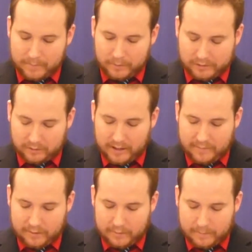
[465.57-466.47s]
Verse
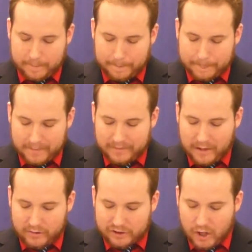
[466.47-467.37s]
11.
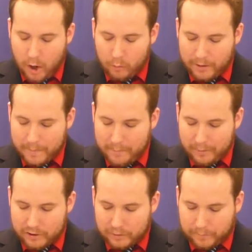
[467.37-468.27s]
There is no
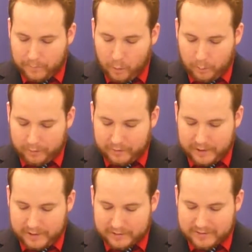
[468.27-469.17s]
remembrance of former
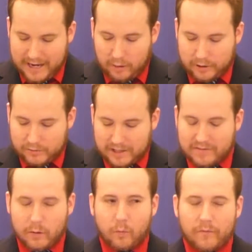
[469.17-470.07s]
things. Now, you see
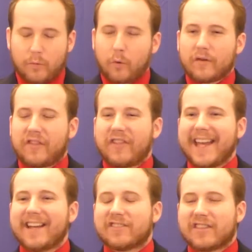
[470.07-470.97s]
the, the word
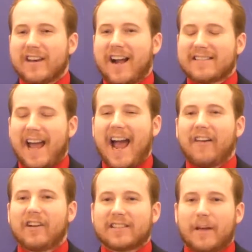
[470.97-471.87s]
things is in
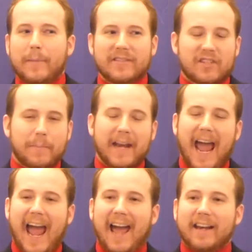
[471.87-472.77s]
italics. That means it's been
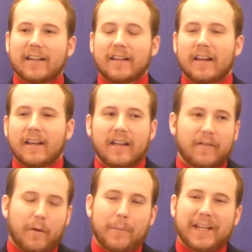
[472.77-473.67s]
added.
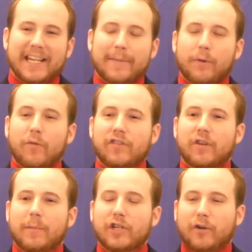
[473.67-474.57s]
From the Hebrew, this
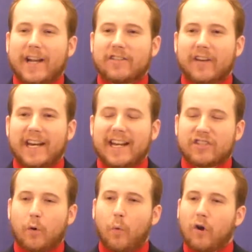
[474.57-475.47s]
should be translated
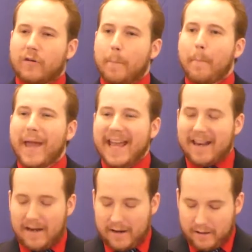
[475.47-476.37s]
as the word
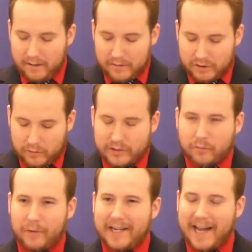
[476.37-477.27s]
men. So let's
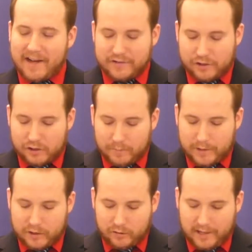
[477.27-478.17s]
read it as it
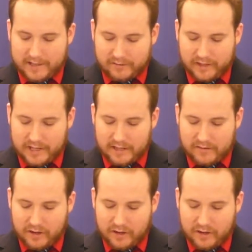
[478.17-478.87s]
should be translated.